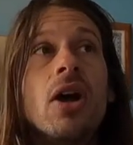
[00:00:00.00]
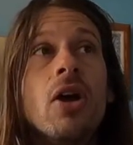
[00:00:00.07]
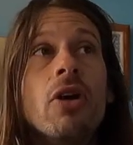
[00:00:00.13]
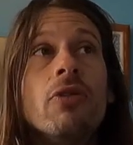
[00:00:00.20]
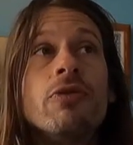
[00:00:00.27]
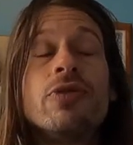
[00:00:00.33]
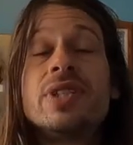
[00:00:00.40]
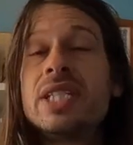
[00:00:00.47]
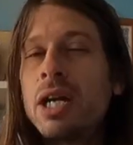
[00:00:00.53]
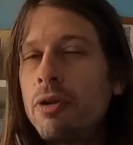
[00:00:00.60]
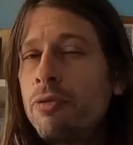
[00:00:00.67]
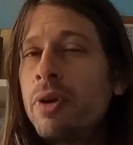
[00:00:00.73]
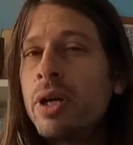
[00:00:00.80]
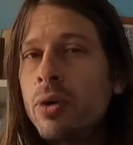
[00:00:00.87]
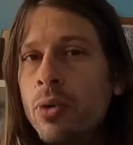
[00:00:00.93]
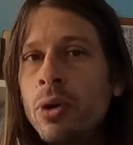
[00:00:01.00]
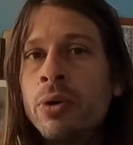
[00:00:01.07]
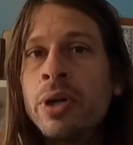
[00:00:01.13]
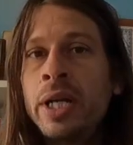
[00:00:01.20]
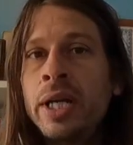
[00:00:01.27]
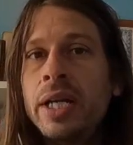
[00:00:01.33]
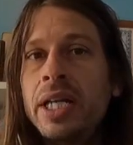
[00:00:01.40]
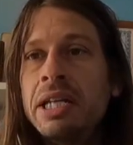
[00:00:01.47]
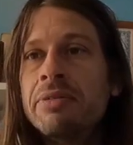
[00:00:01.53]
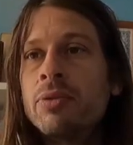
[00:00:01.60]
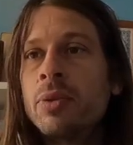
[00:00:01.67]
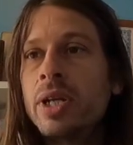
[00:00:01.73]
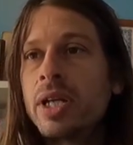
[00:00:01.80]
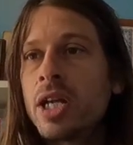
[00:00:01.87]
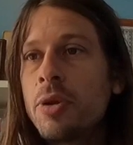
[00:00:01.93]
of self-inquiry,
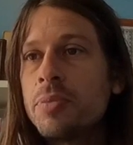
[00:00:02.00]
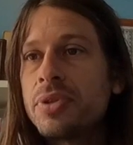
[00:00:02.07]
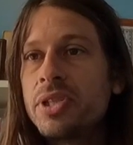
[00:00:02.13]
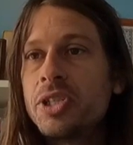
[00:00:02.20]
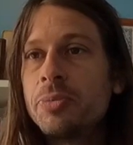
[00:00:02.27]
even when it comes